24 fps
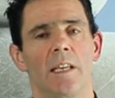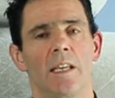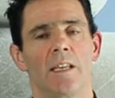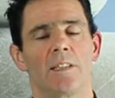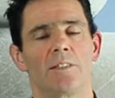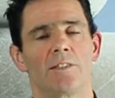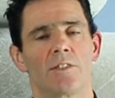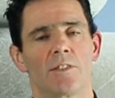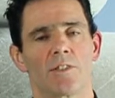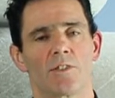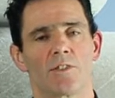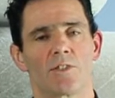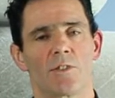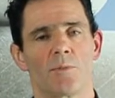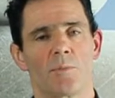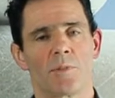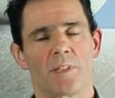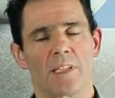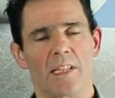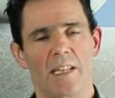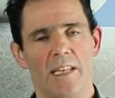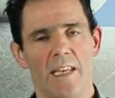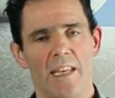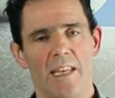is there
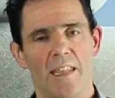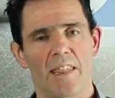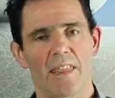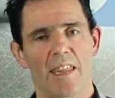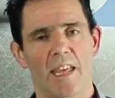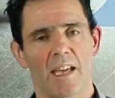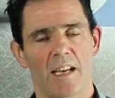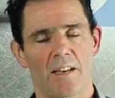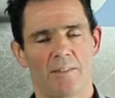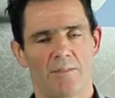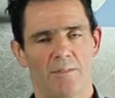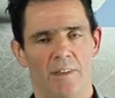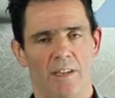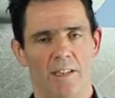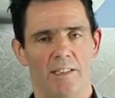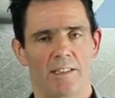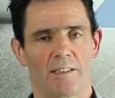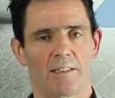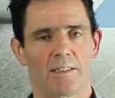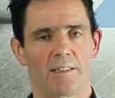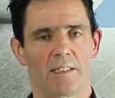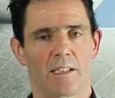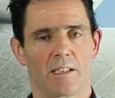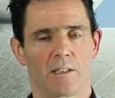someone in that
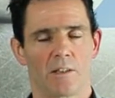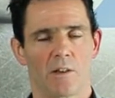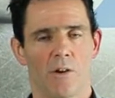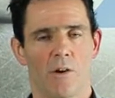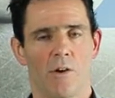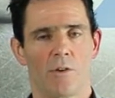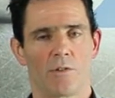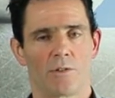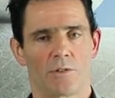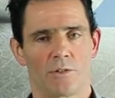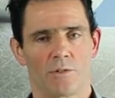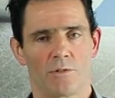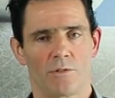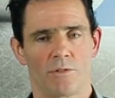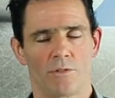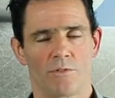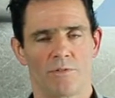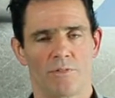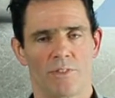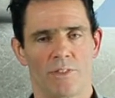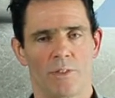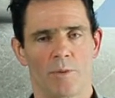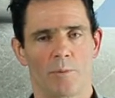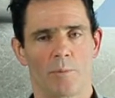event that causes you to
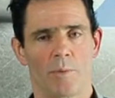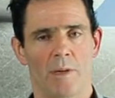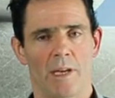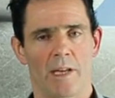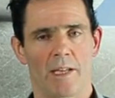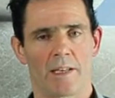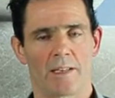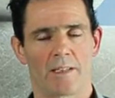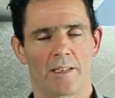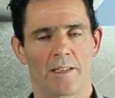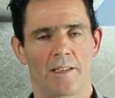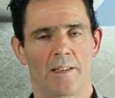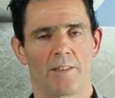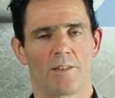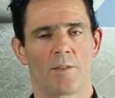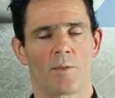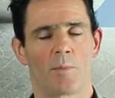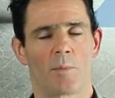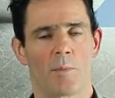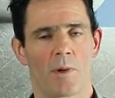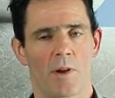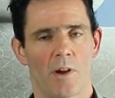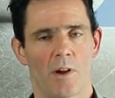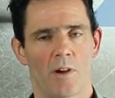feel bad? It is a
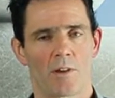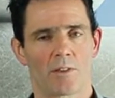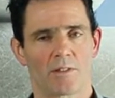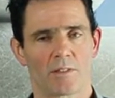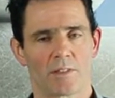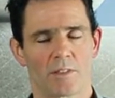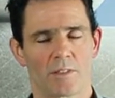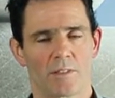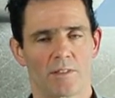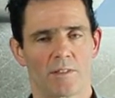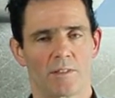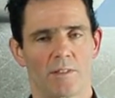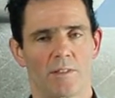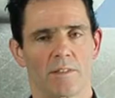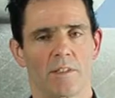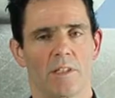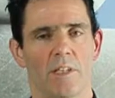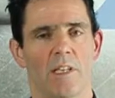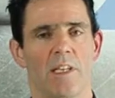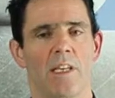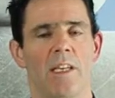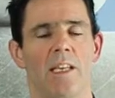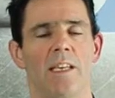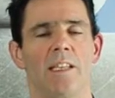person.
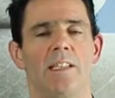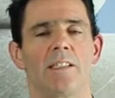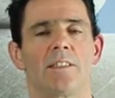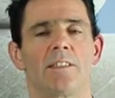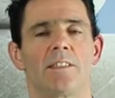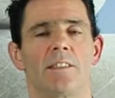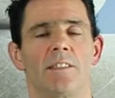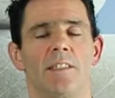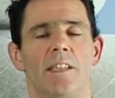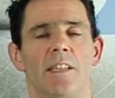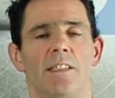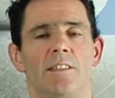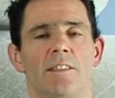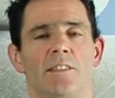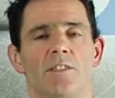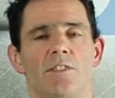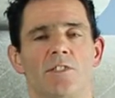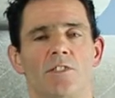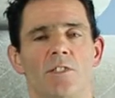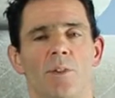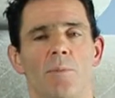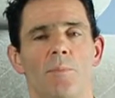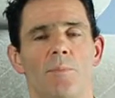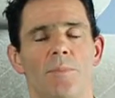Is it
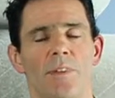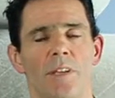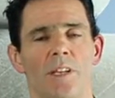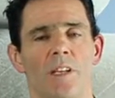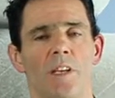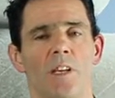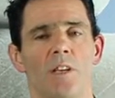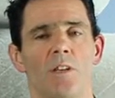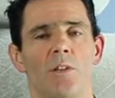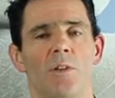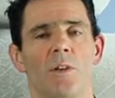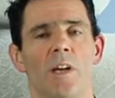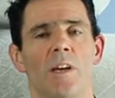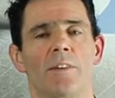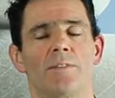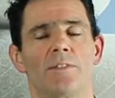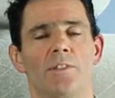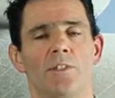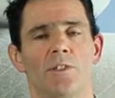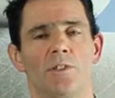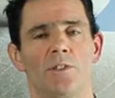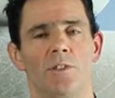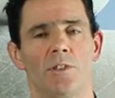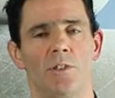something you have
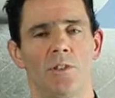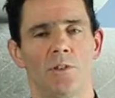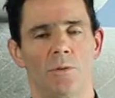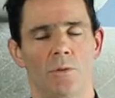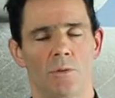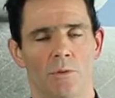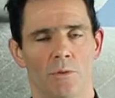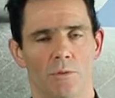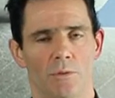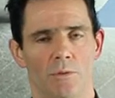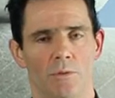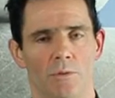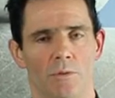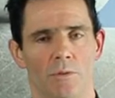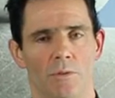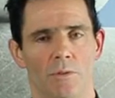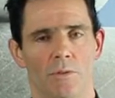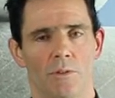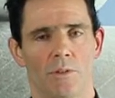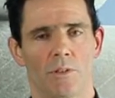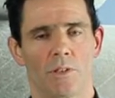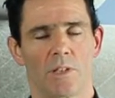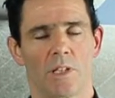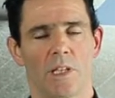to do?
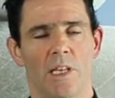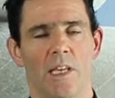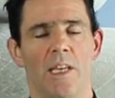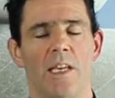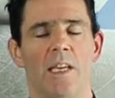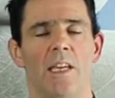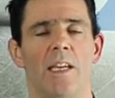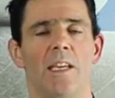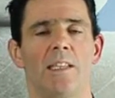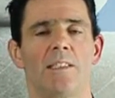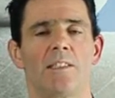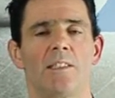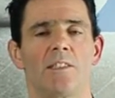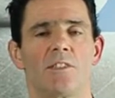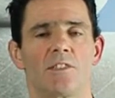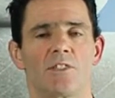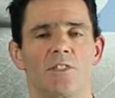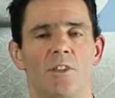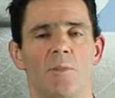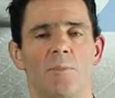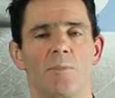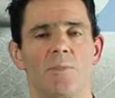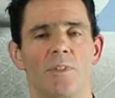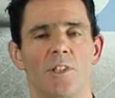Is it
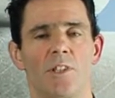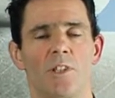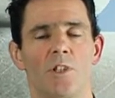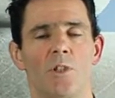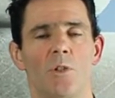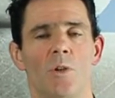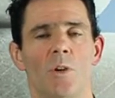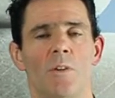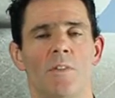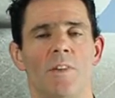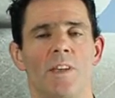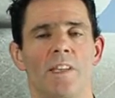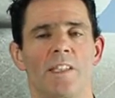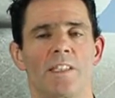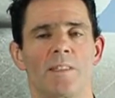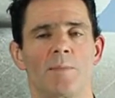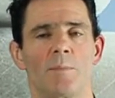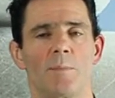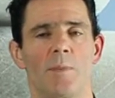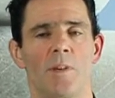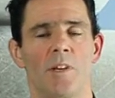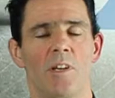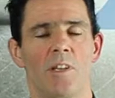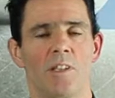something you have
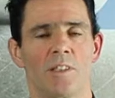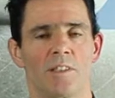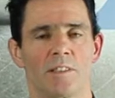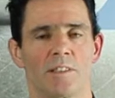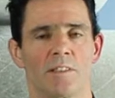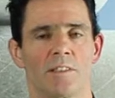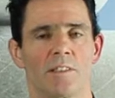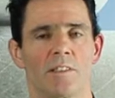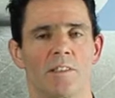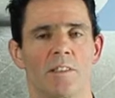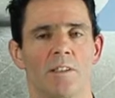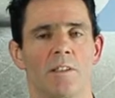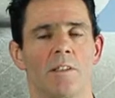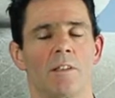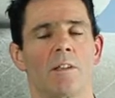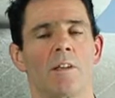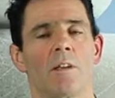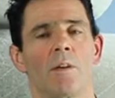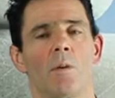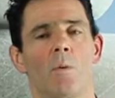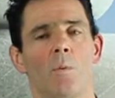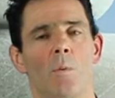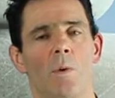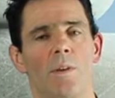experienced
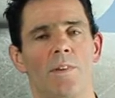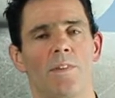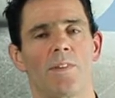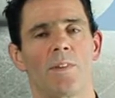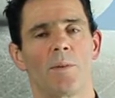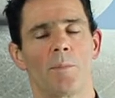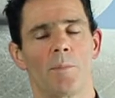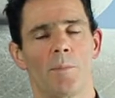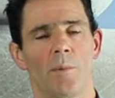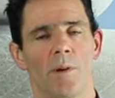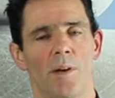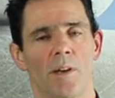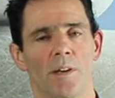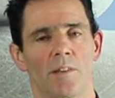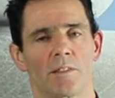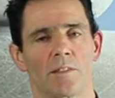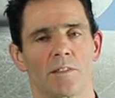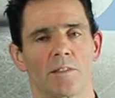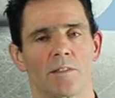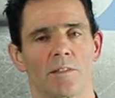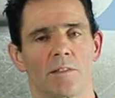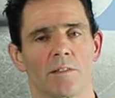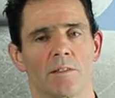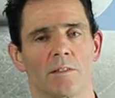with some
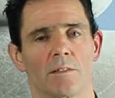person?